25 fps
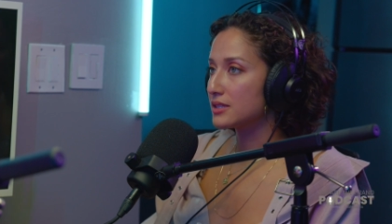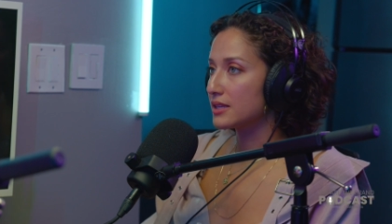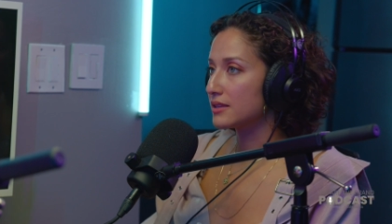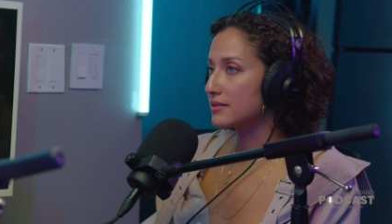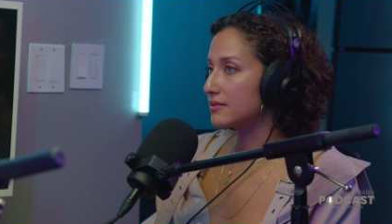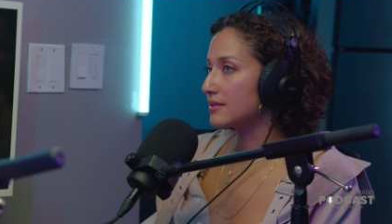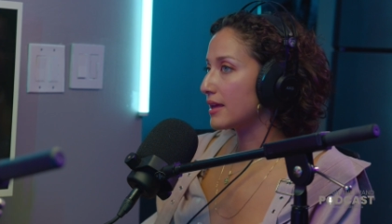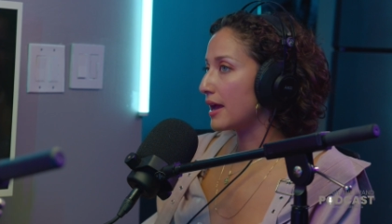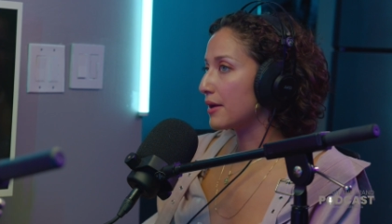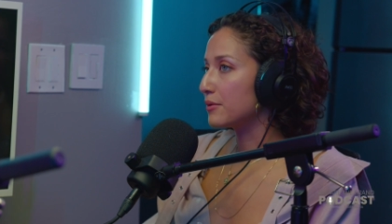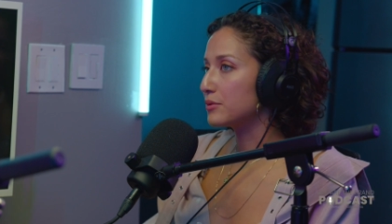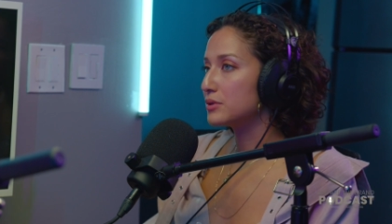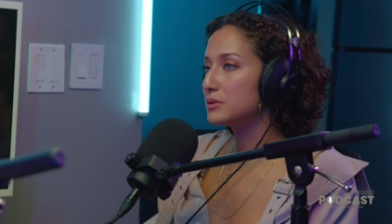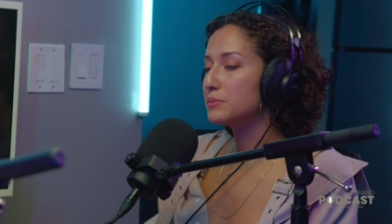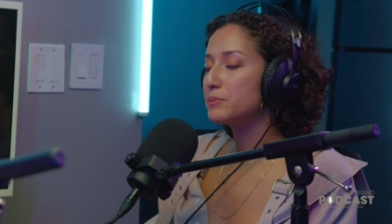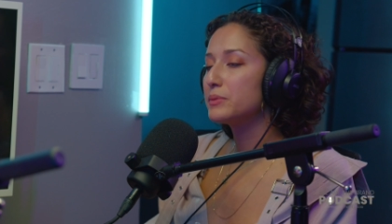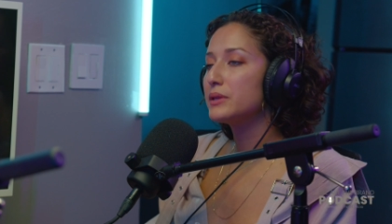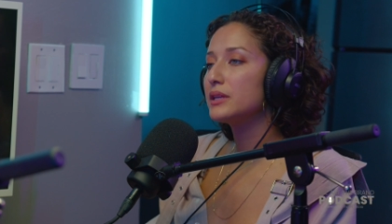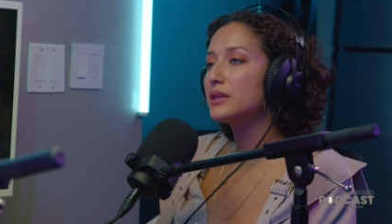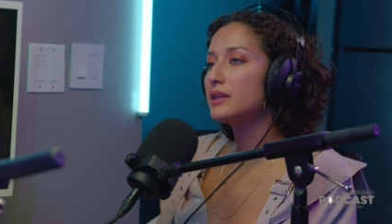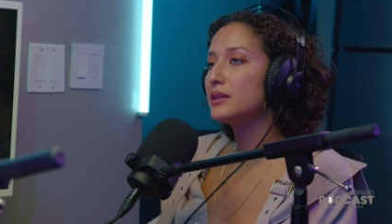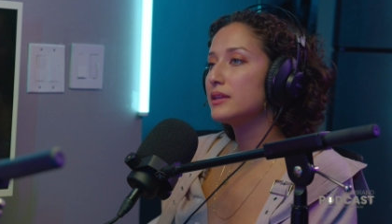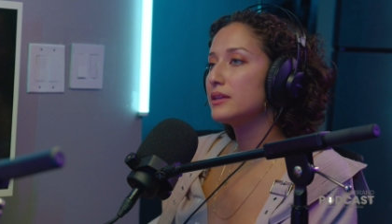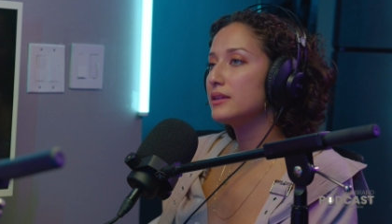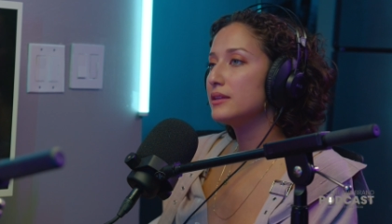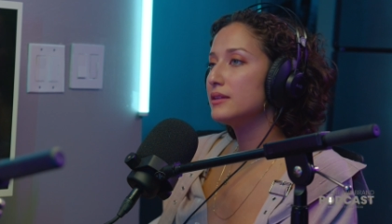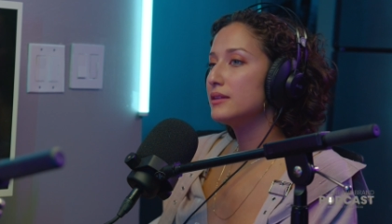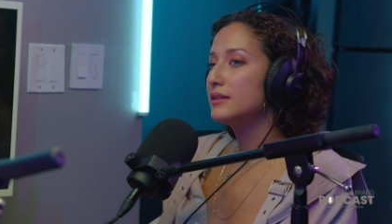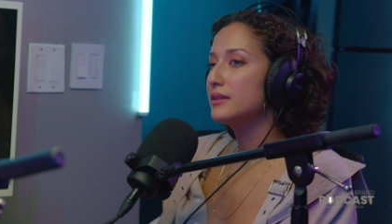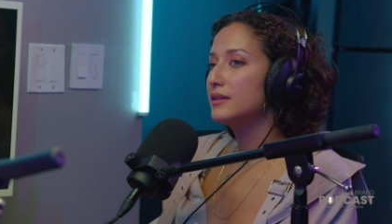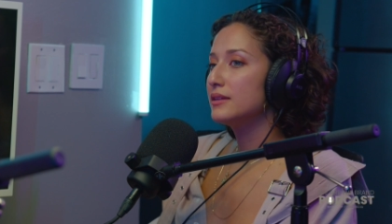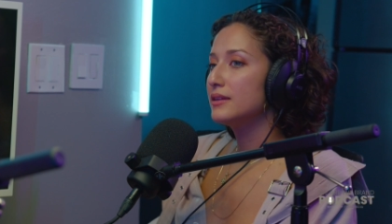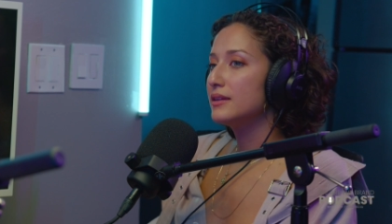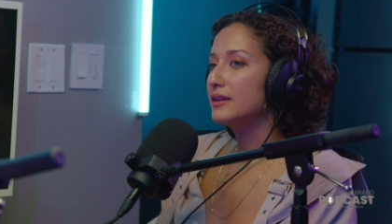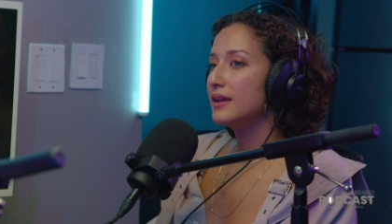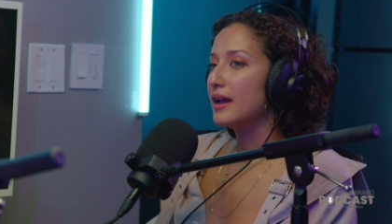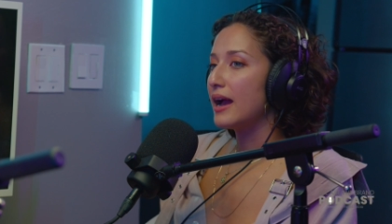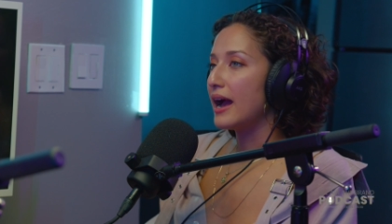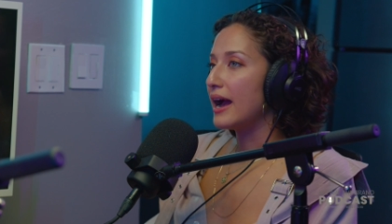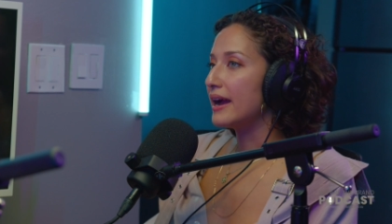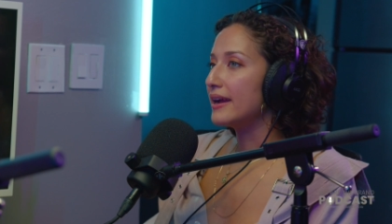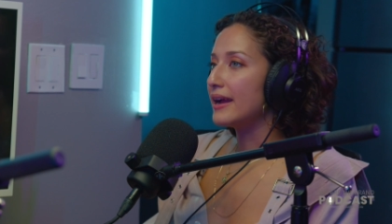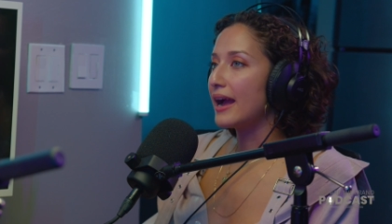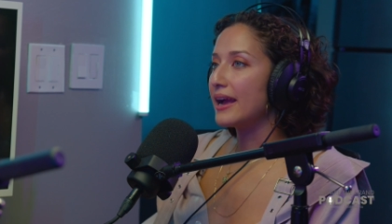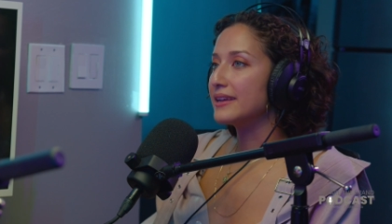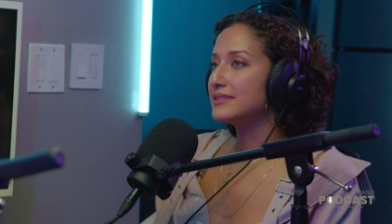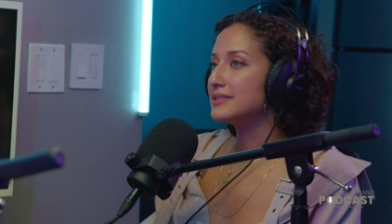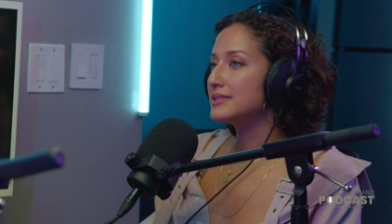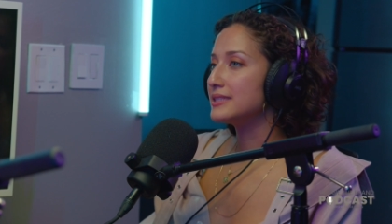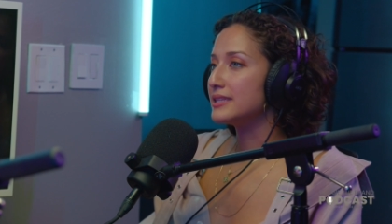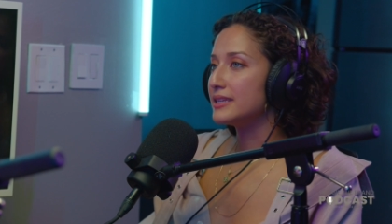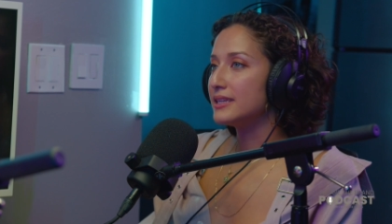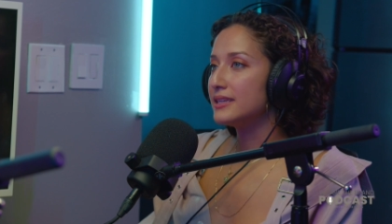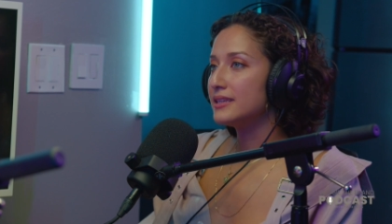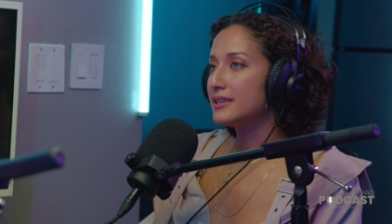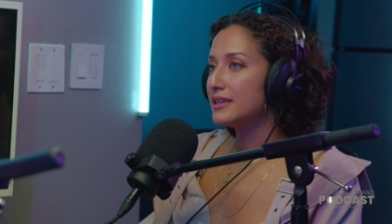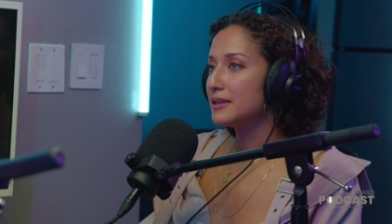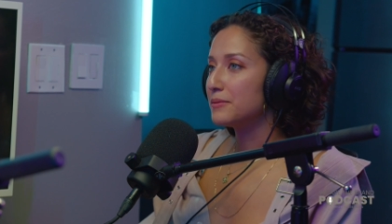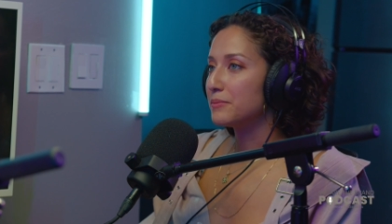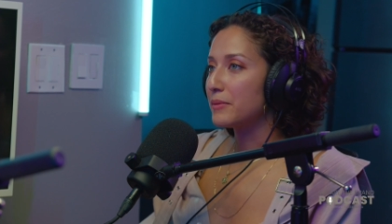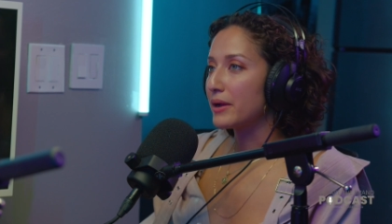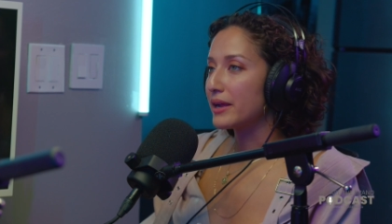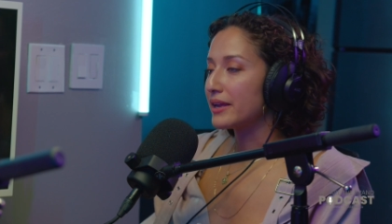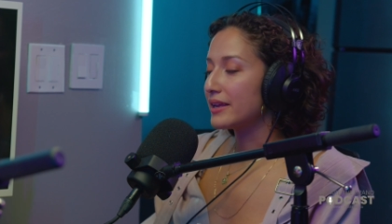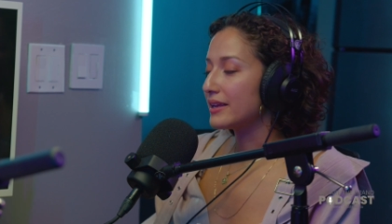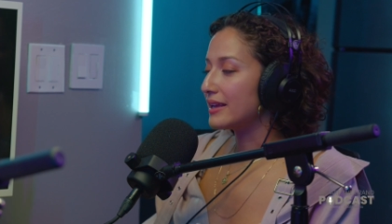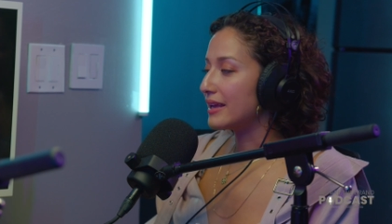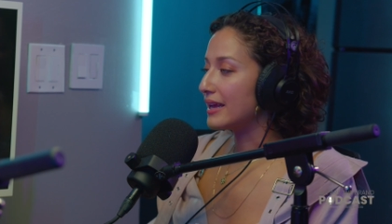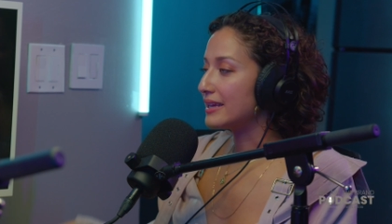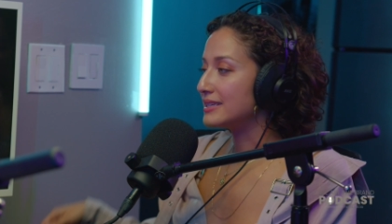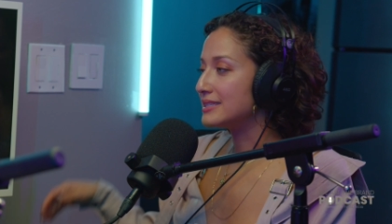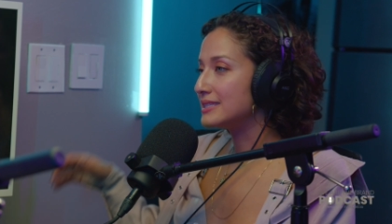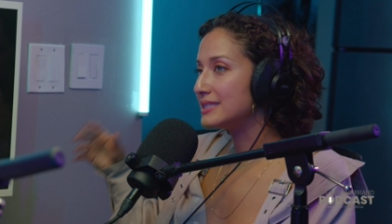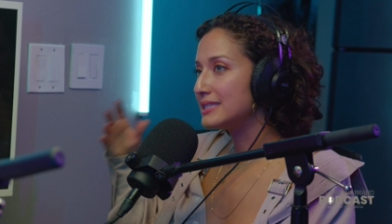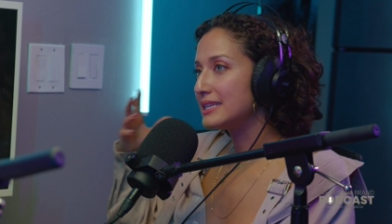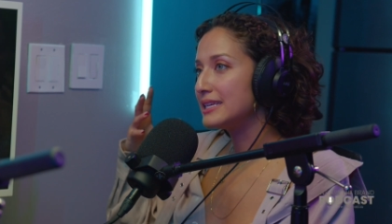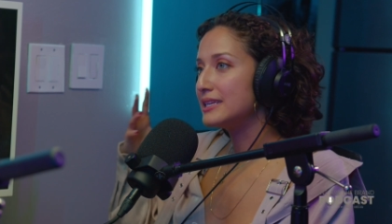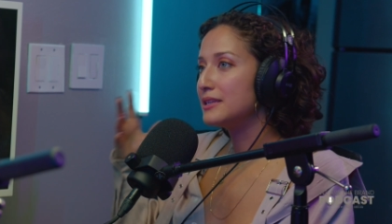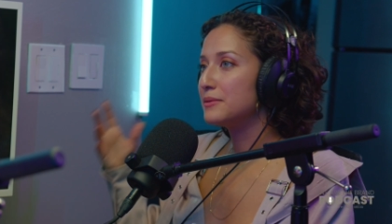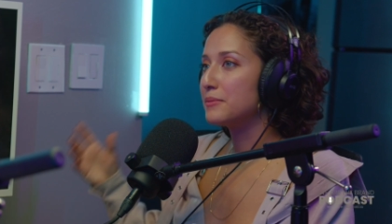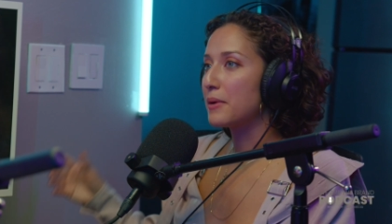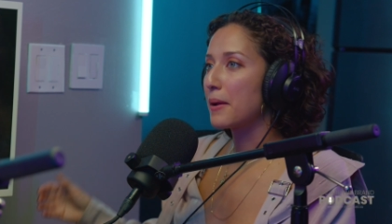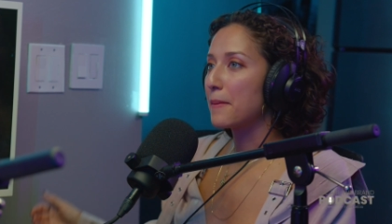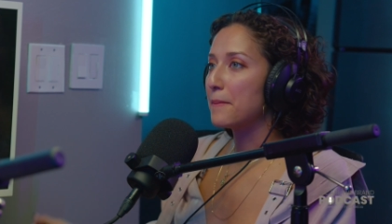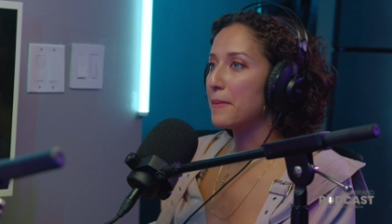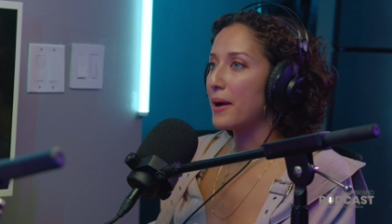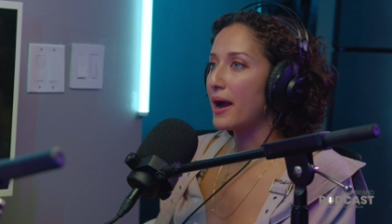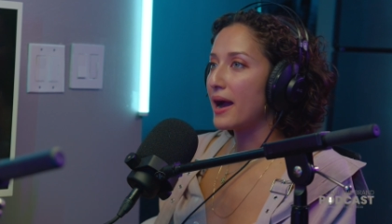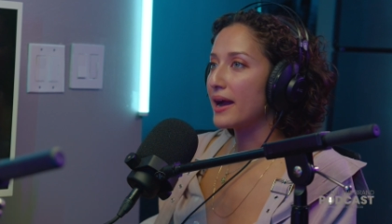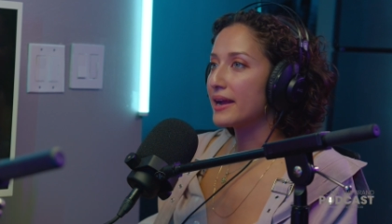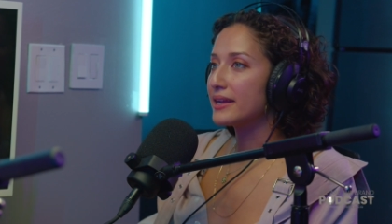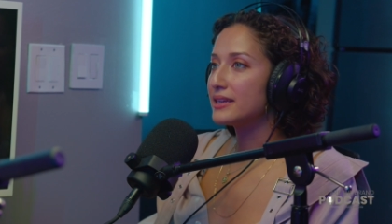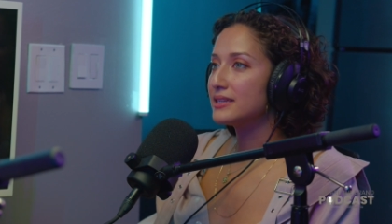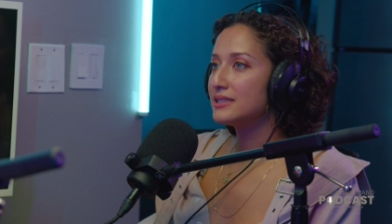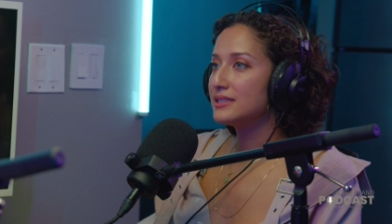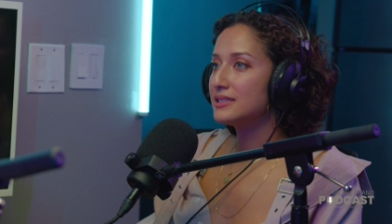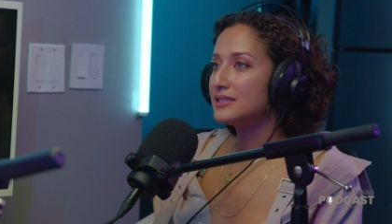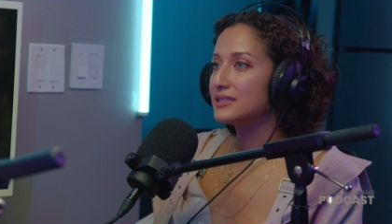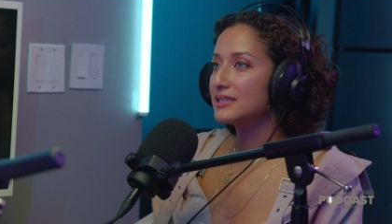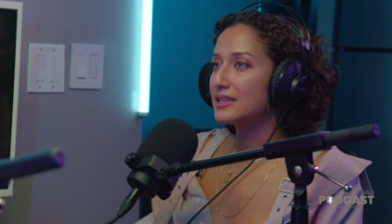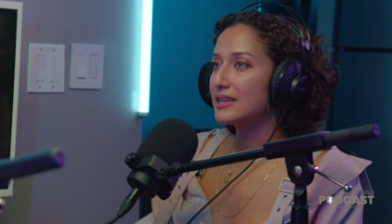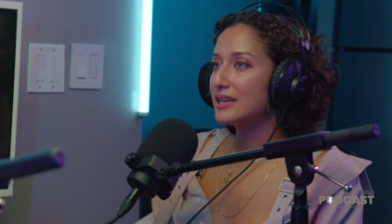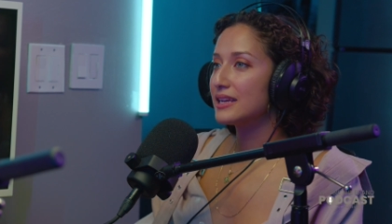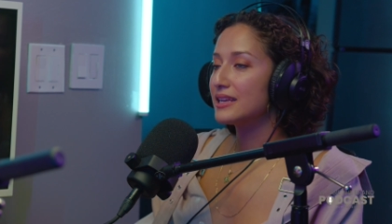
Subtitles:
Like, that would be, I see it in my mind.